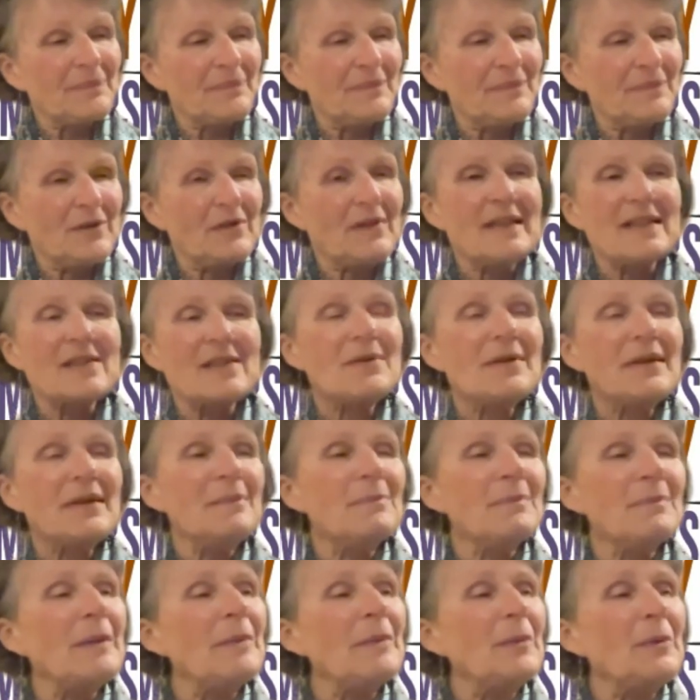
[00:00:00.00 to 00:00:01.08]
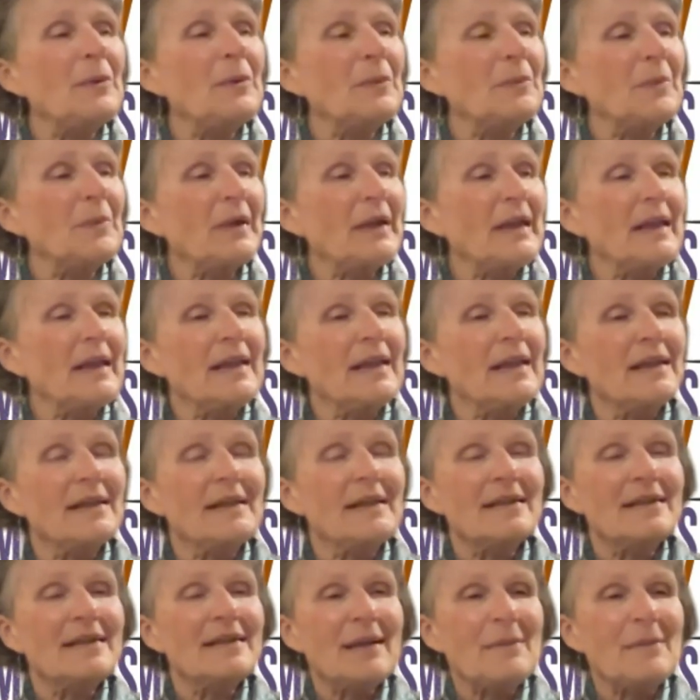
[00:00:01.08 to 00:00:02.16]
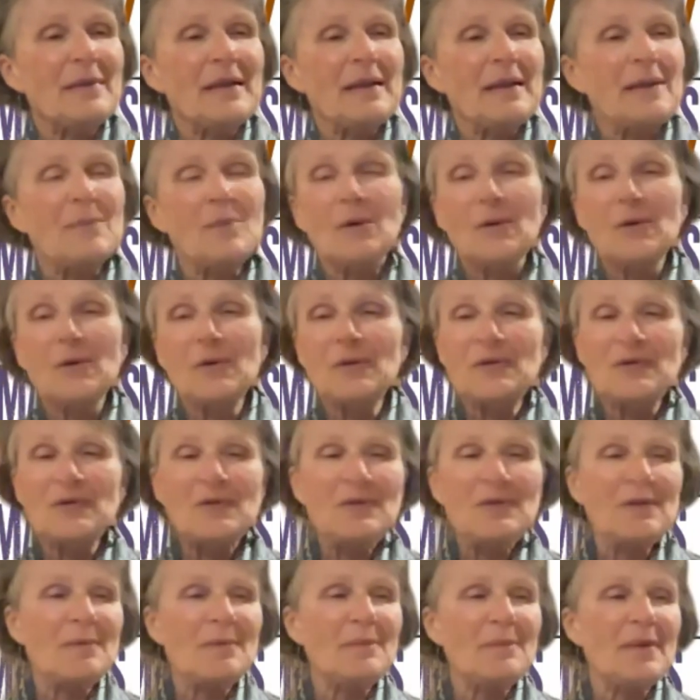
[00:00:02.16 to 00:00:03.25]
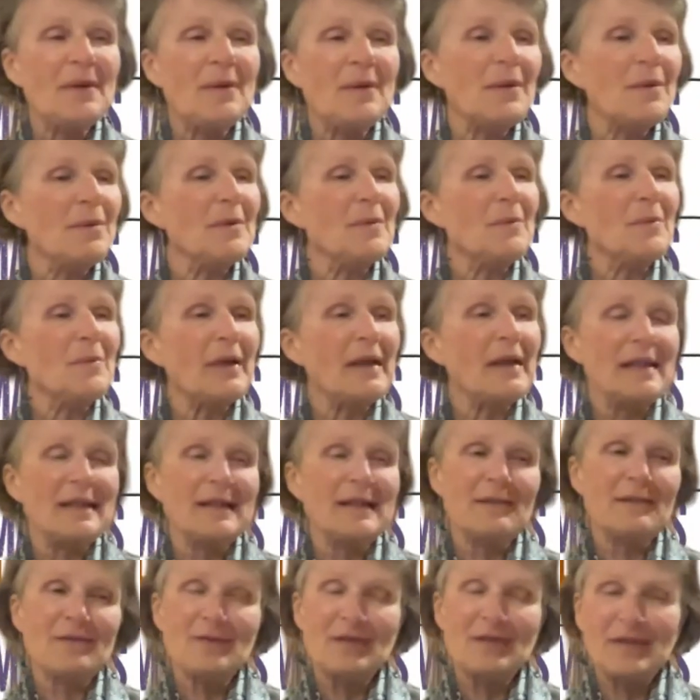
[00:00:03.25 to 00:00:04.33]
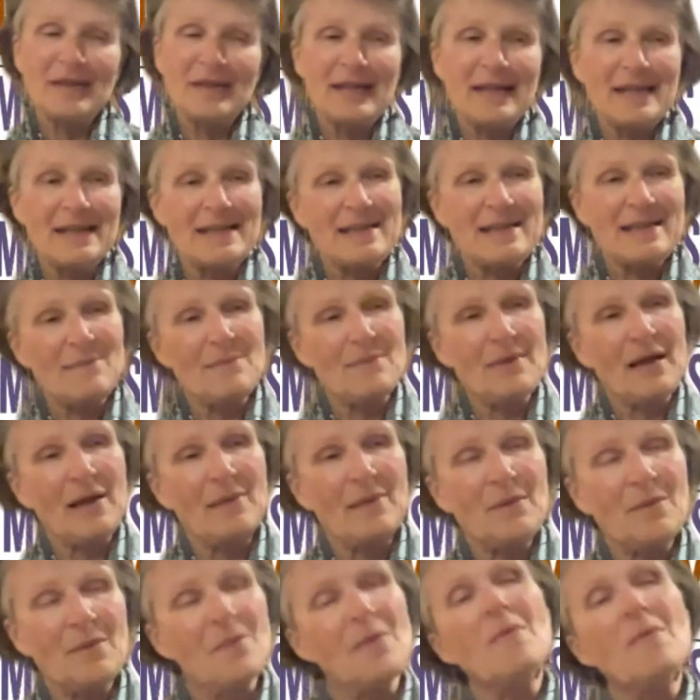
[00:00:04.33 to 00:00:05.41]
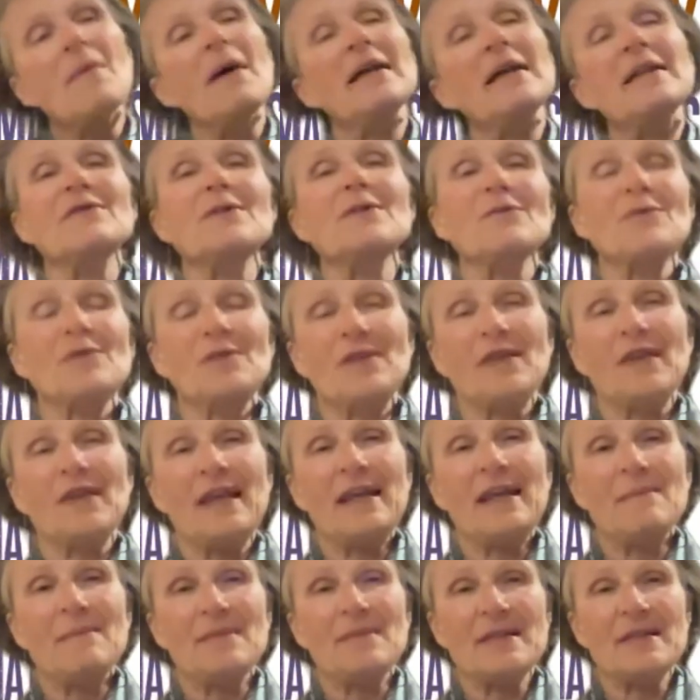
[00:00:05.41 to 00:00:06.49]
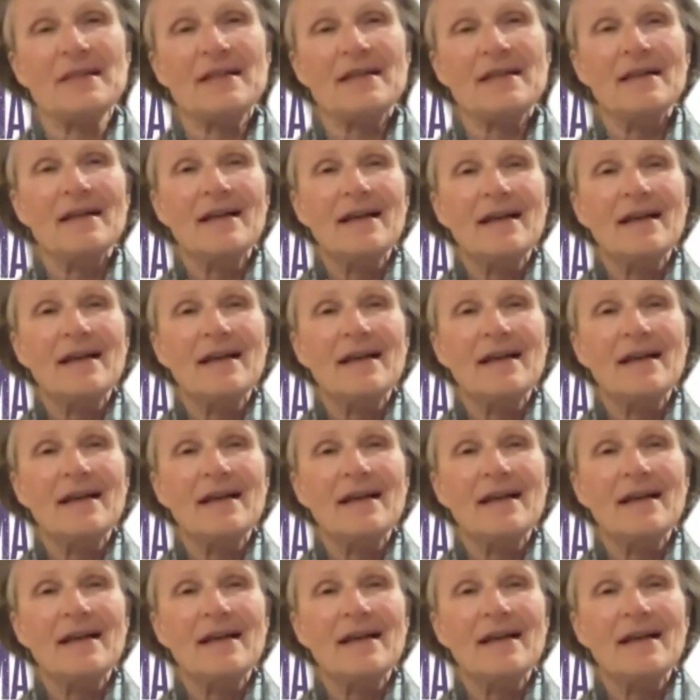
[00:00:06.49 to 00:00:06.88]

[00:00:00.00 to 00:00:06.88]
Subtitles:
Not necessarily people bringing in something important to them, but we would bring in different things. We might have different themes.